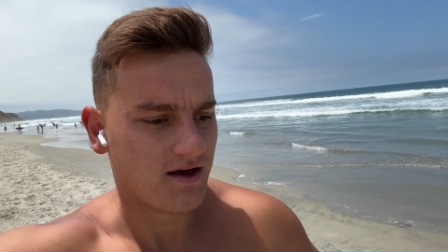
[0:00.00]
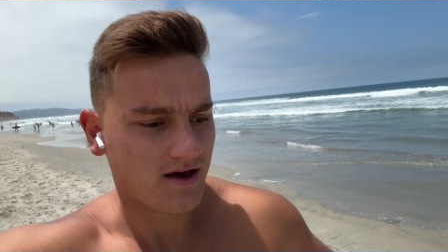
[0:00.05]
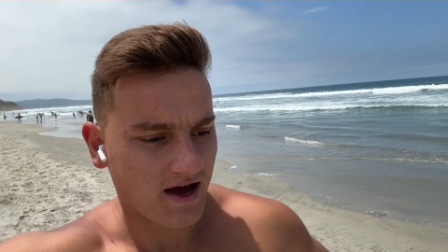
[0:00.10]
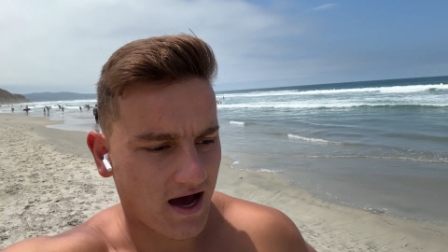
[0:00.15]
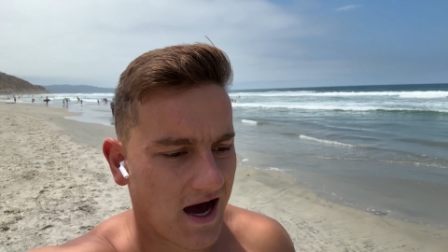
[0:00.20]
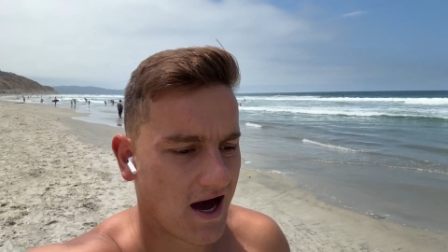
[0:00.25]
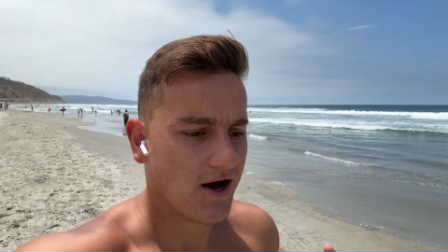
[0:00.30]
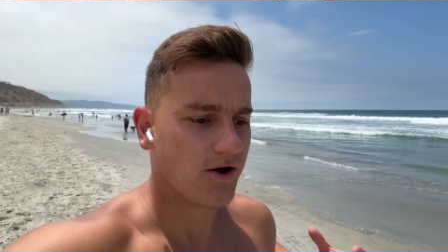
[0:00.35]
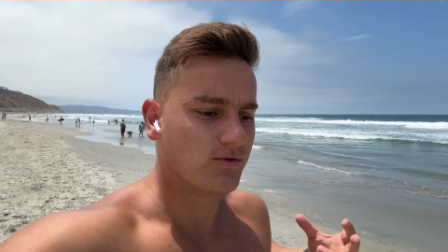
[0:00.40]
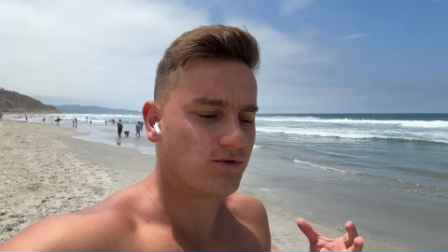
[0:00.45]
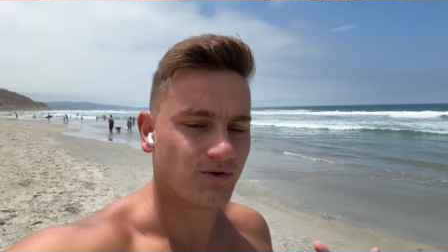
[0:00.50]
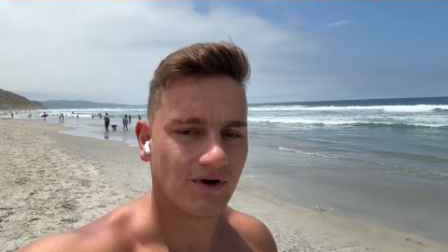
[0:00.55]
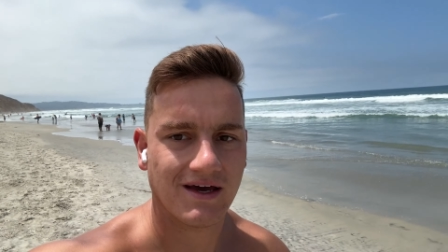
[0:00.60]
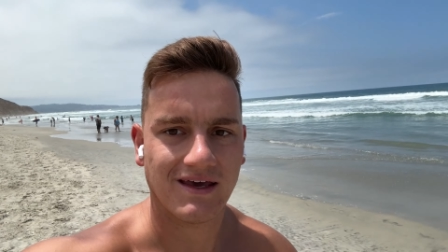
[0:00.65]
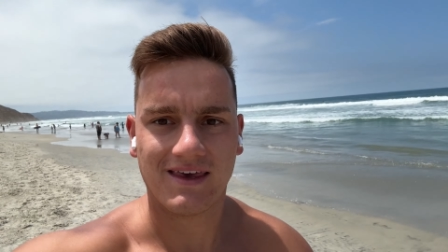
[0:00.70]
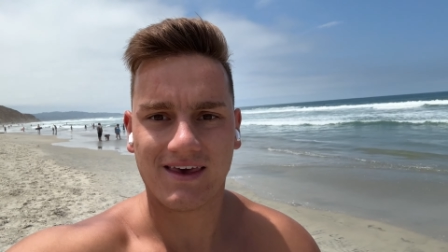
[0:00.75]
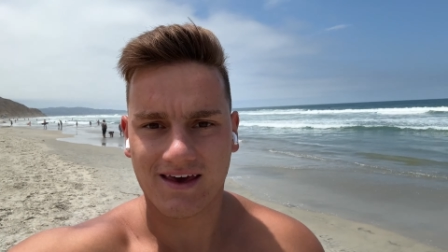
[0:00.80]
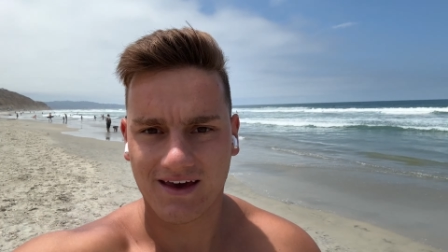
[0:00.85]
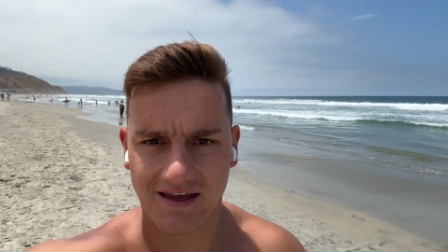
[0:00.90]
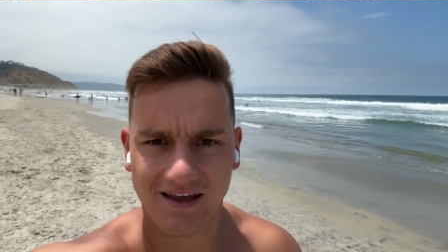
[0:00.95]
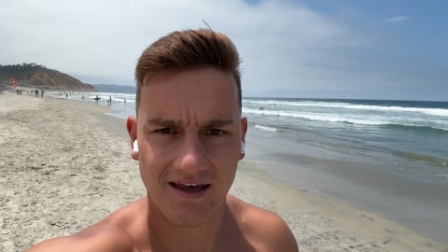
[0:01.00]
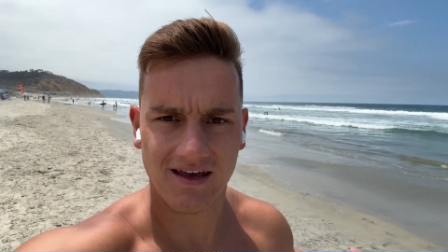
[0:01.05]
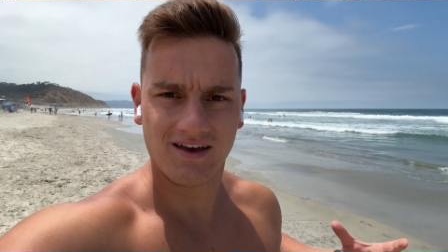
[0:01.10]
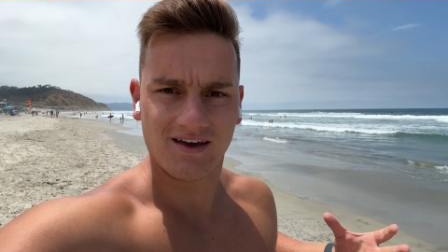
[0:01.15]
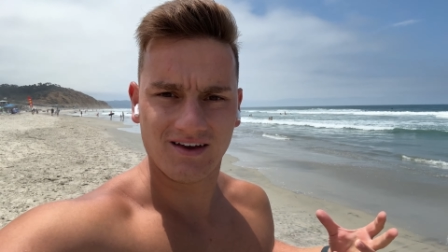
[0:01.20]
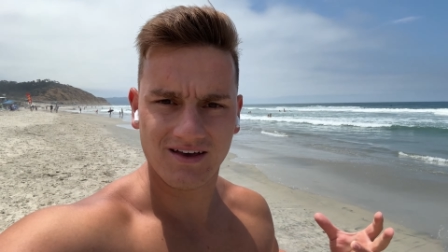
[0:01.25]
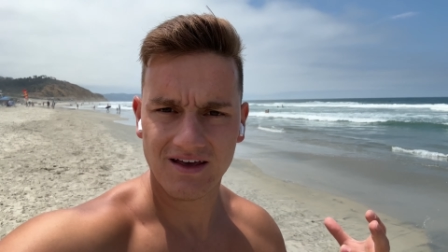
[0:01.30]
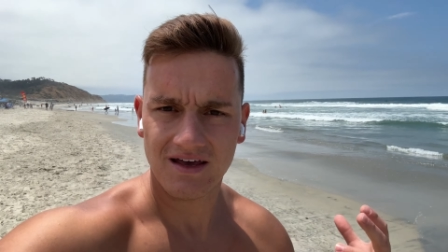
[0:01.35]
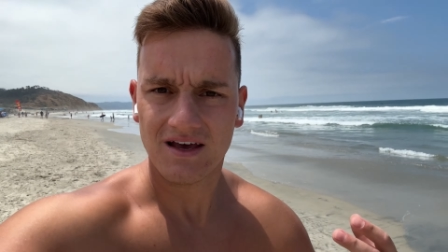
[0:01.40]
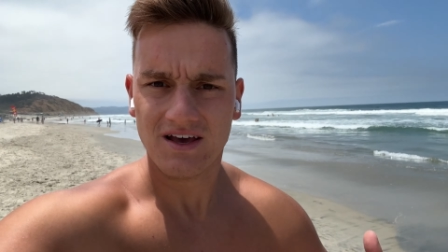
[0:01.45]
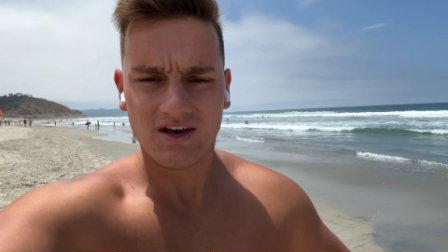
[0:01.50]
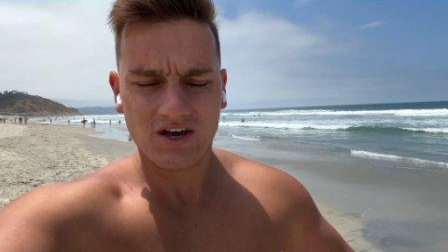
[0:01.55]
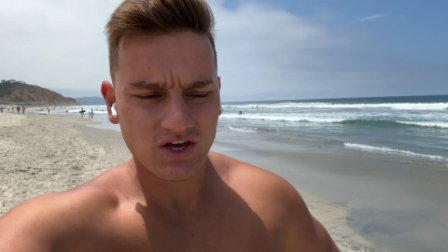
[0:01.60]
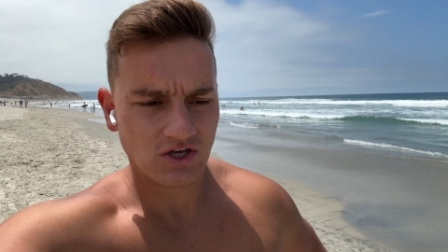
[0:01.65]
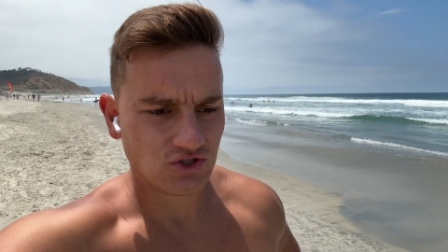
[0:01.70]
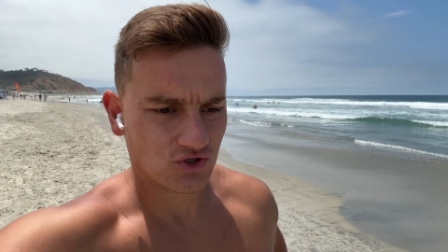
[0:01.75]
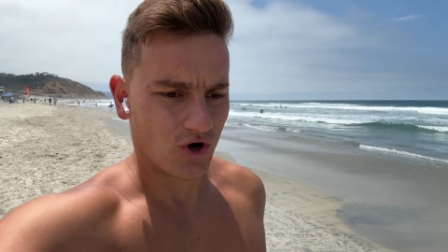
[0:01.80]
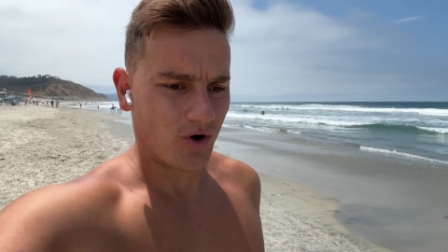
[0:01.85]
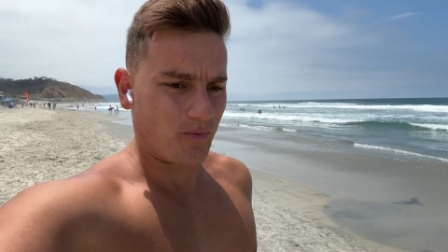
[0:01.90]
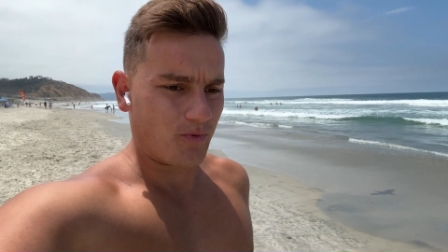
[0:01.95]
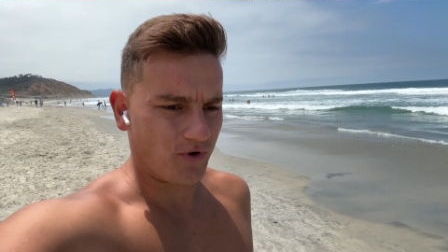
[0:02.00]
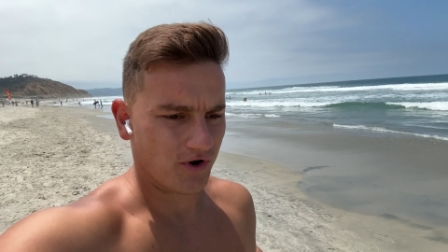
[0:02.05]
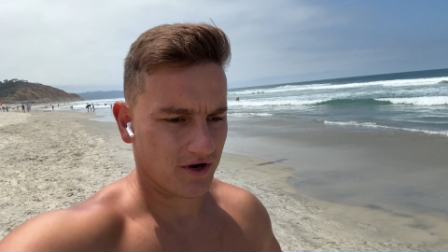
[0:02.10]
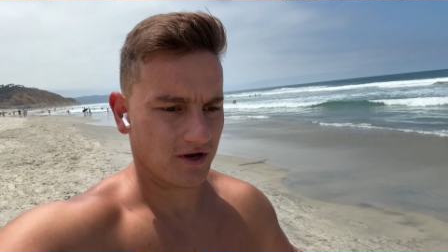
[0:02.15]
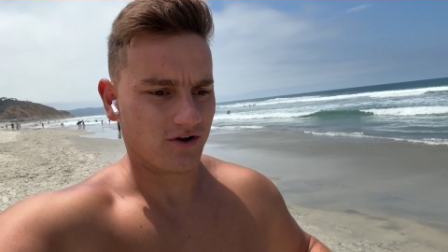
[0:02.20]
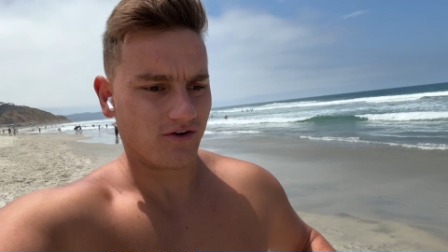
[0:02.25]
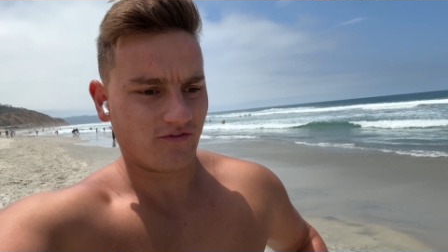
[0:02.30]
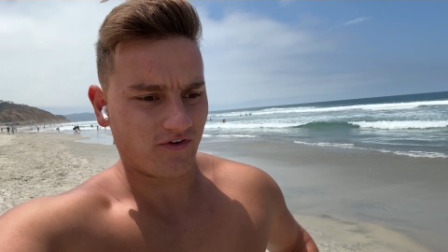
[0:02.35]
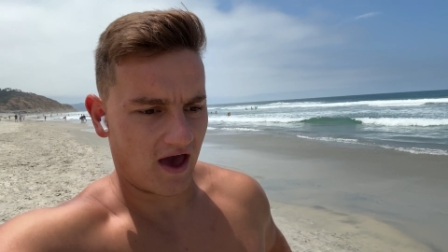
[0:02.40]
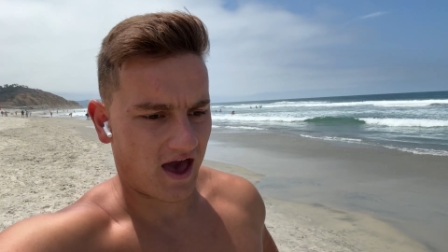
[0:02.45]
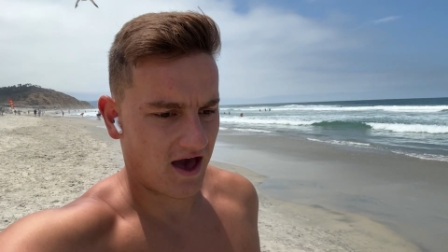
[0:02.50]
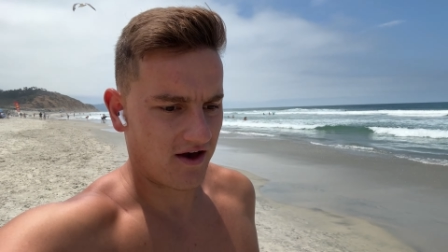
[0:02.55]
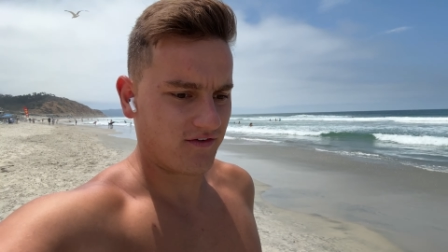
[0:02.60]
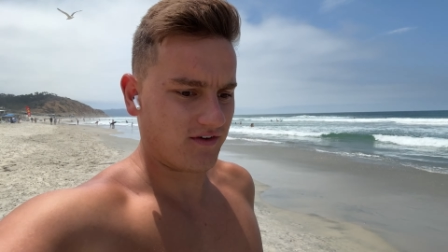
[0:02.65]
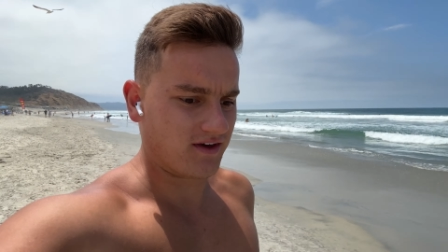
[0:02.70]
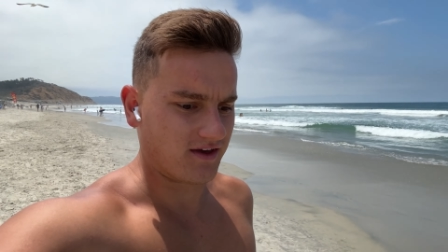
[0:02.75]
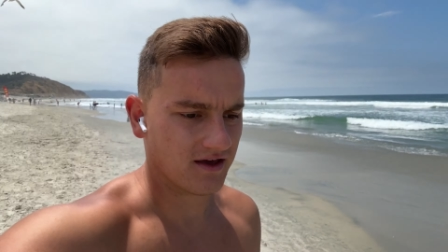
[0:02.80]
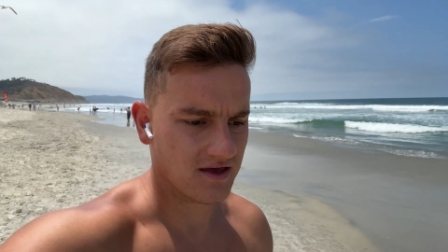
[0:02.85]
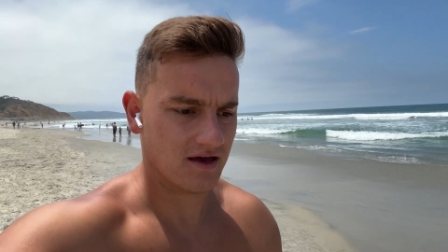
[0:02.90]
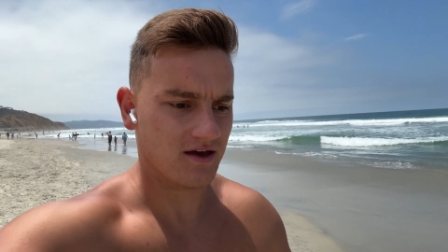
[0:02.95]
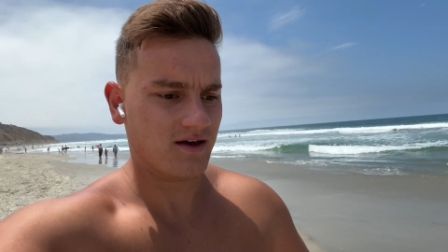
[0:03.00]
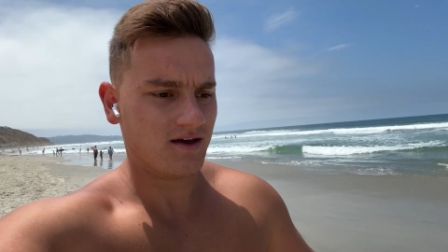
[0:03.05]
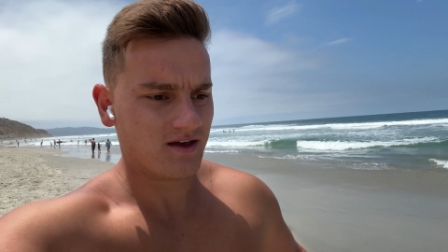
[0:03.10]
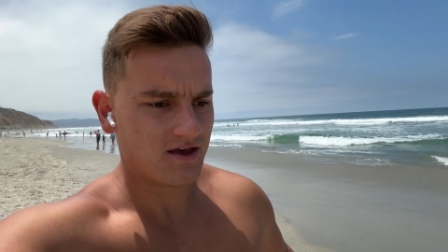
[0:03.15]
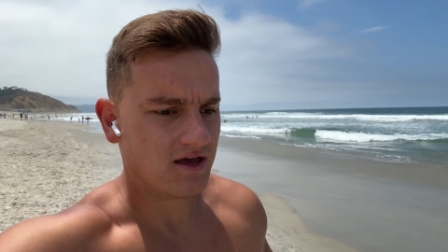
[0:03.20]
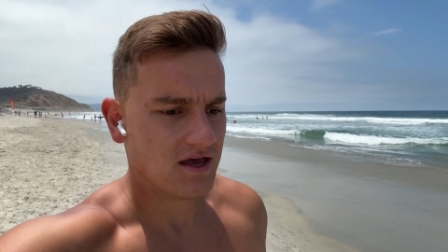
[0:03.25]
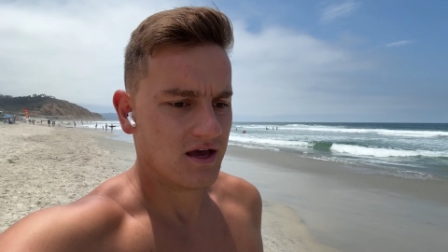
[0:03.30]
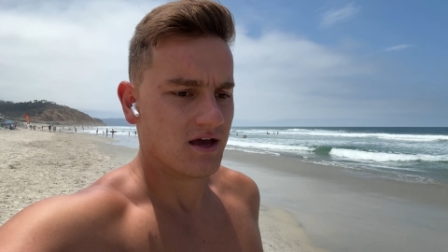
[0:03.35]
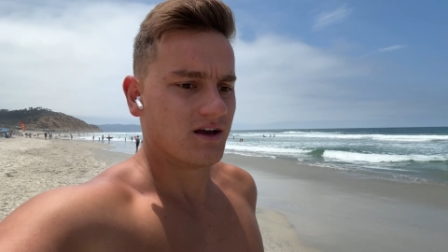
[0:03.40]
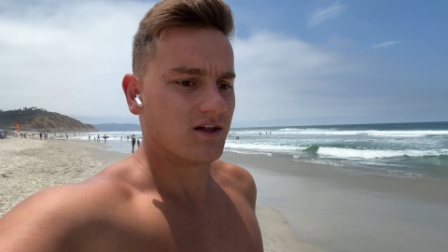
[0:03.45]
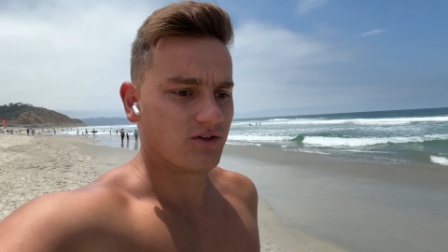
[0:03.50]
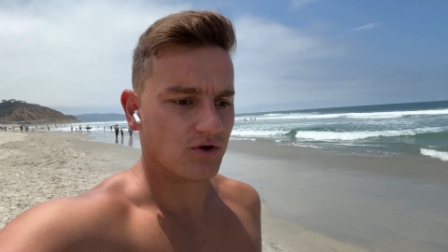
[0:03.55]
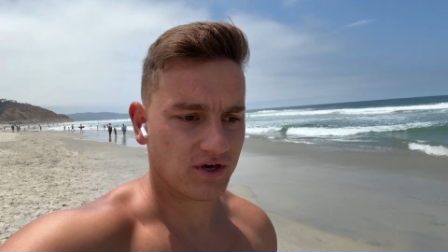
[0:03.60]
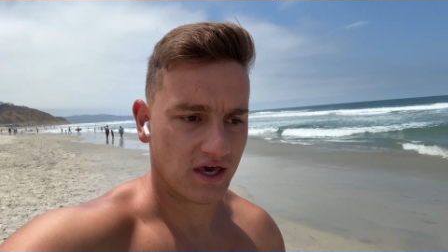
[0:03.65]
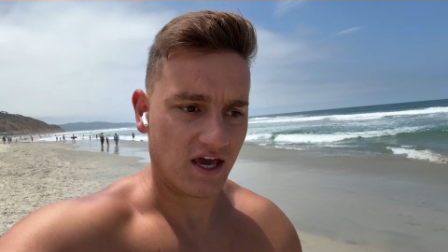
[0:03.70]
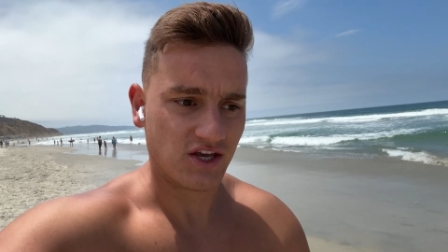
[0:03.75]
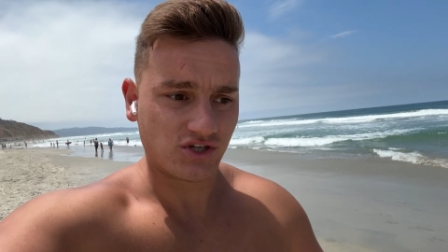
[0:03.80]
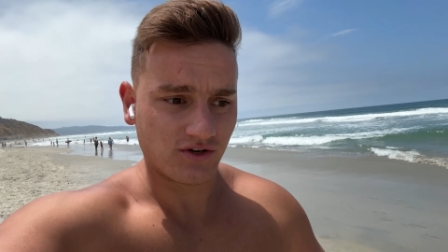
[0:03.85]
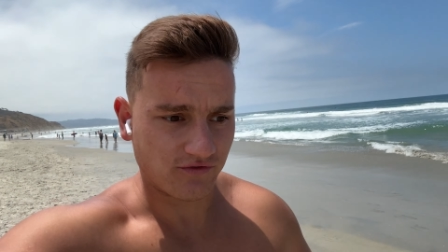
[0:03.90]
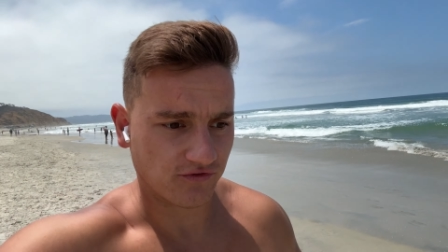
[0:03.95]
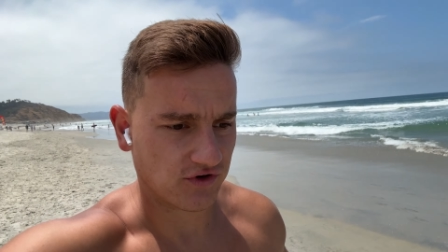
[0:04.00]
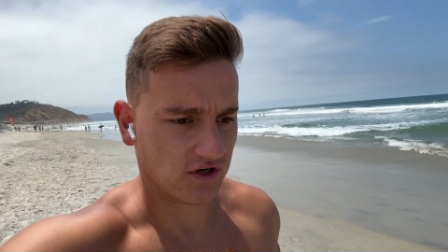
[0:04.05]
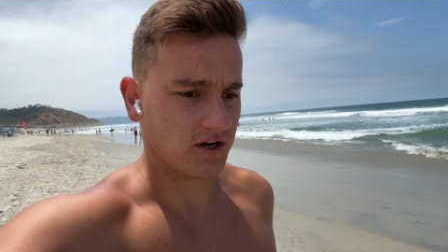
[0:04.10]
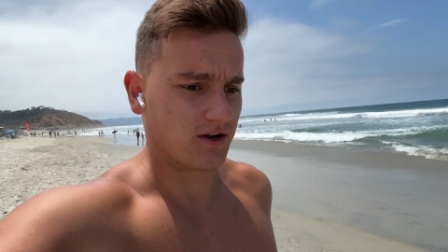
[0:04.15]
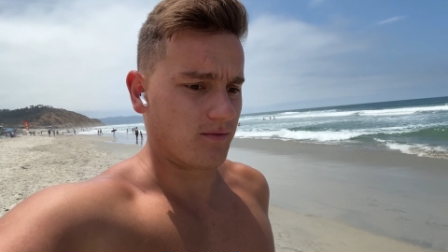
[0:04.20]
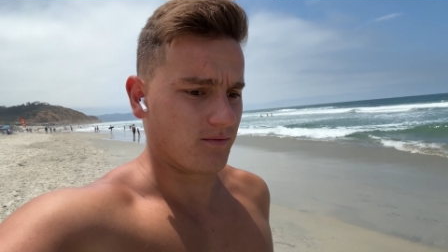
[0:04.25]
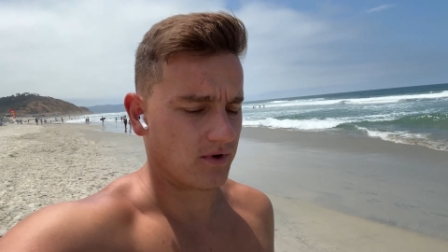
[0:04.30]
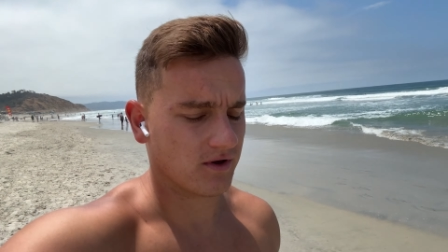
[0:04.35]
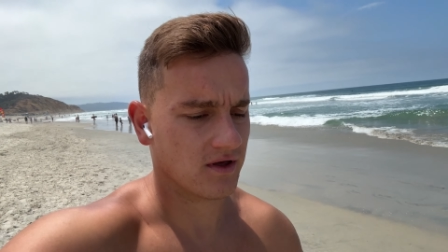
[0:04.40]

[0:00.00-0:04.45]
how do I get to a point of having location freedom?